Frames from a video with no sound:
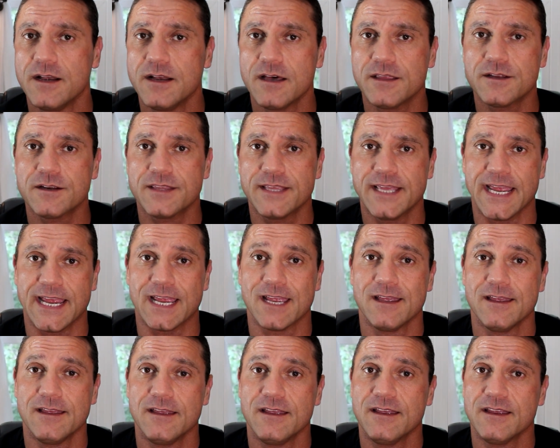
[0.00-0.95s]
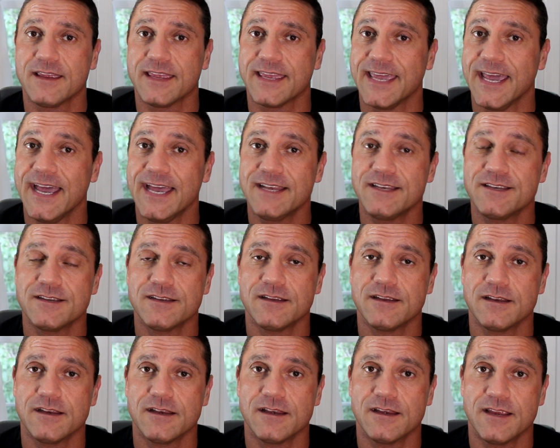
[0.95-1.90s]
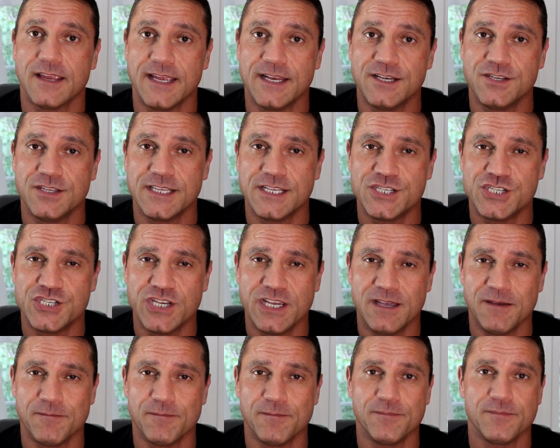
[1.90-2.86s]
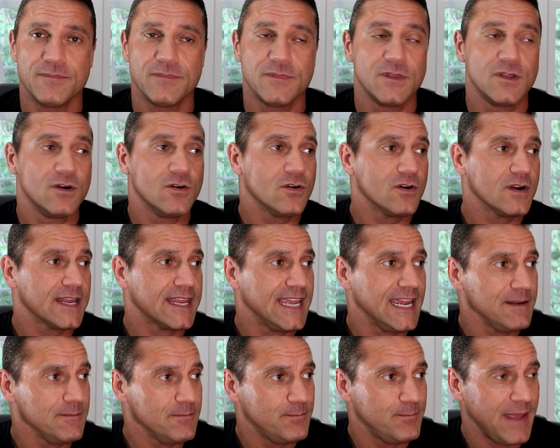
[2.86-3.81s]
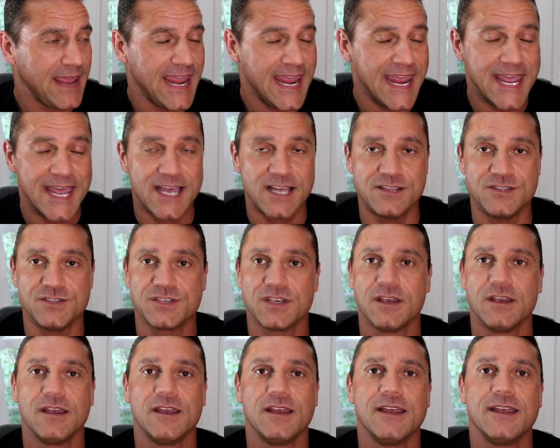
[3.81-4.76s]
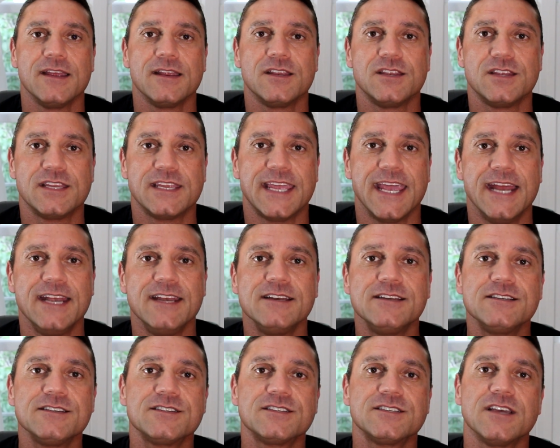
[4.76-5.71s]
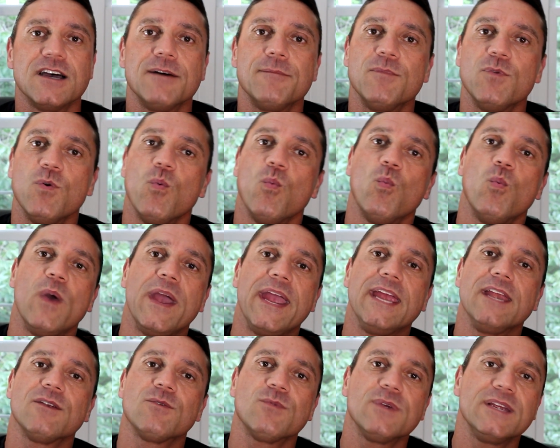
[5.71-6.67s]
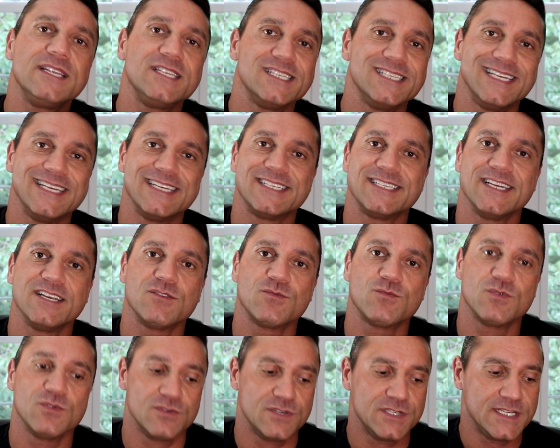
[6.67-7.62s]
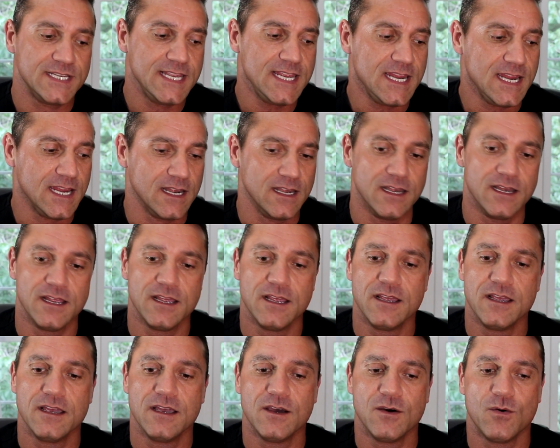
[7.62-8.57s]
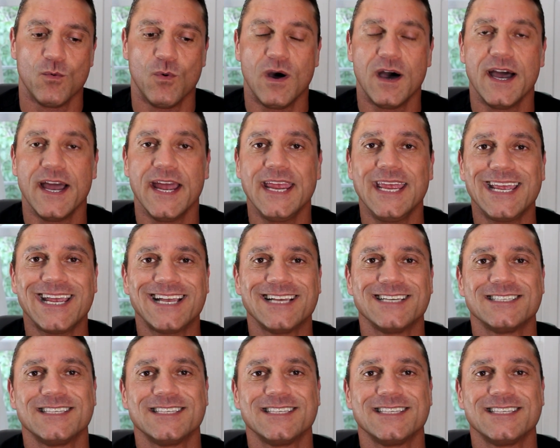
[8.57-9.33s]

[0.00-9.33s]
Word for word: Another thing, get into the gym or get bands. Get into some weight-resistant routine. Why?